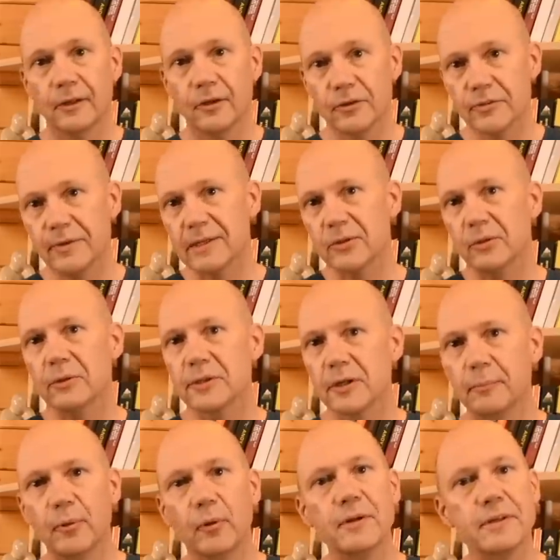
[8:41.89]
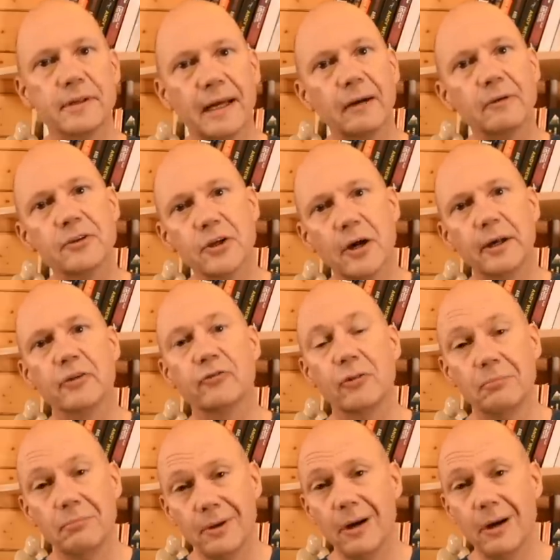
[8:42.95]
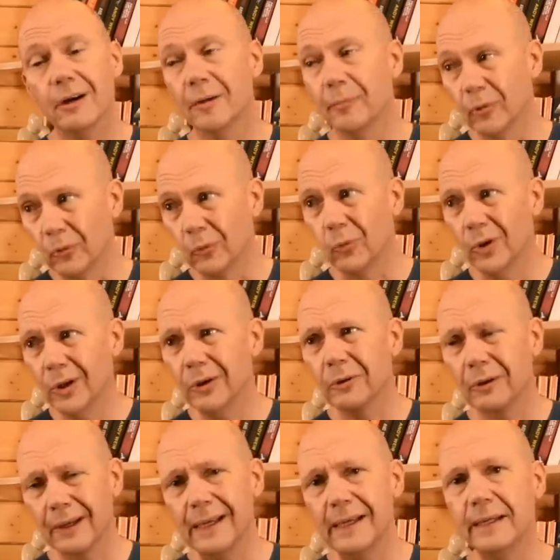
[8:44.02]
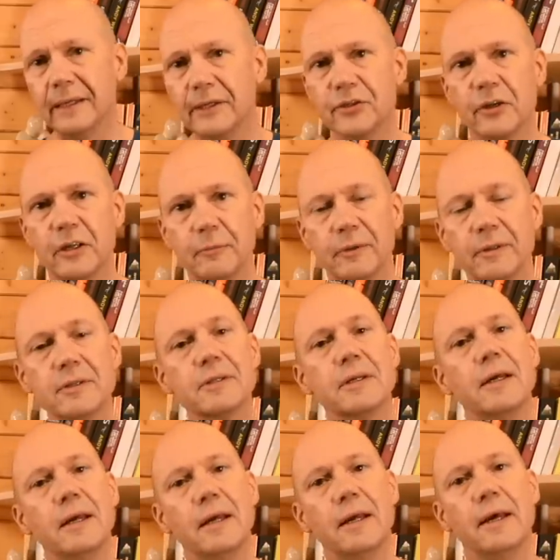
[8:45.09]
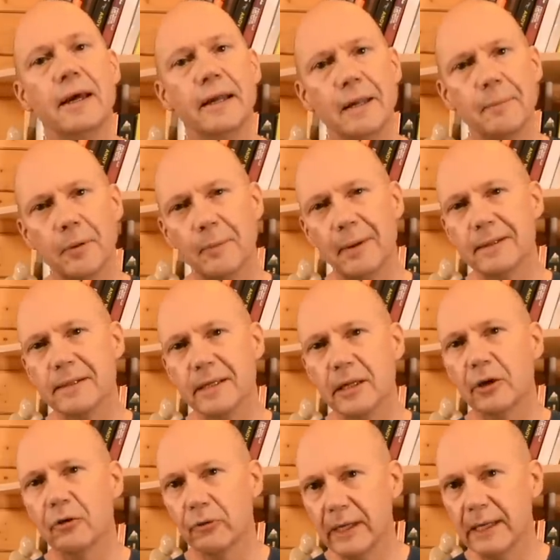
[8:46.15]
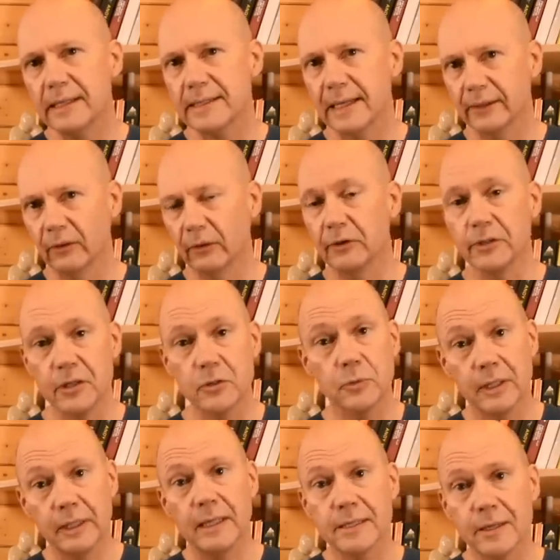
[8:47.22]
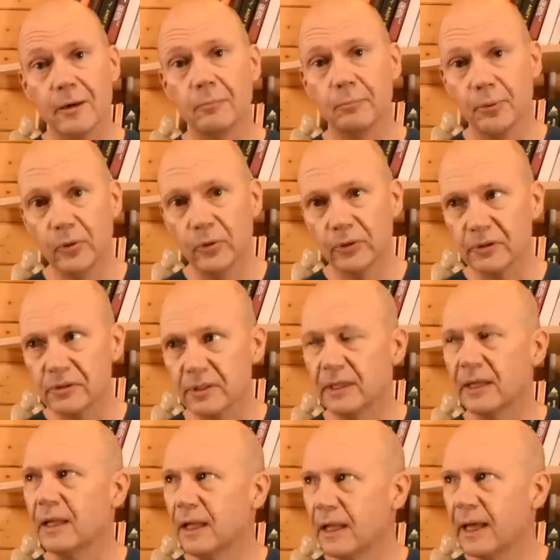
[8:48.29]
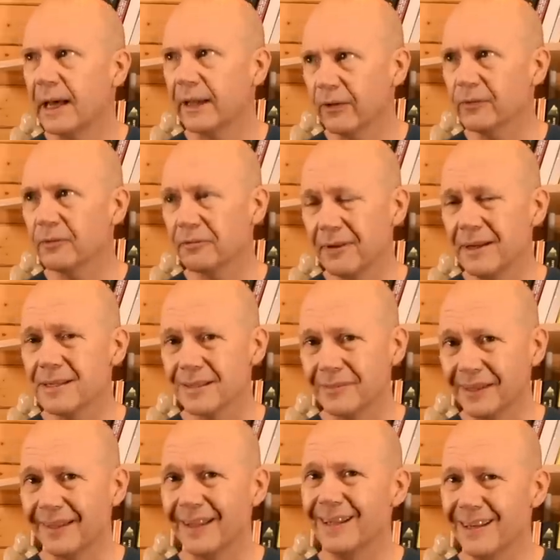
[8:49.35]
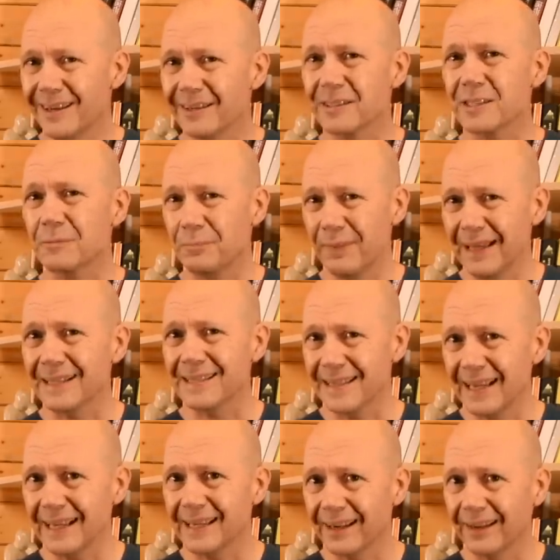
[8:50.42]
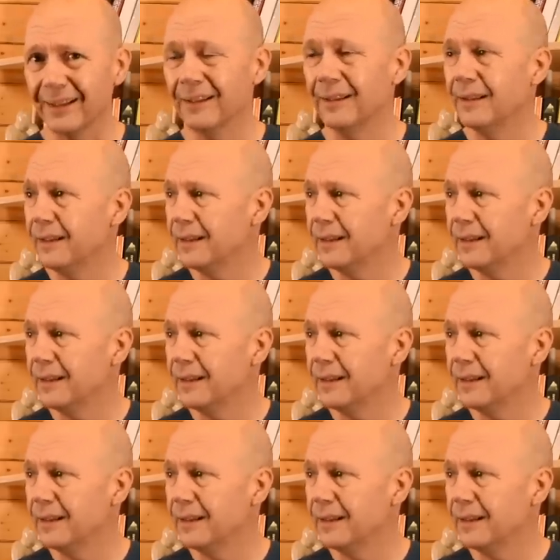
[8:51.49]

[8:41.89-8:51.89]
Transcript: Guterres also pointed out China's remarkable world-leading achievements in implementing green technologies within its own borders, and on the face of it, they are spectacular.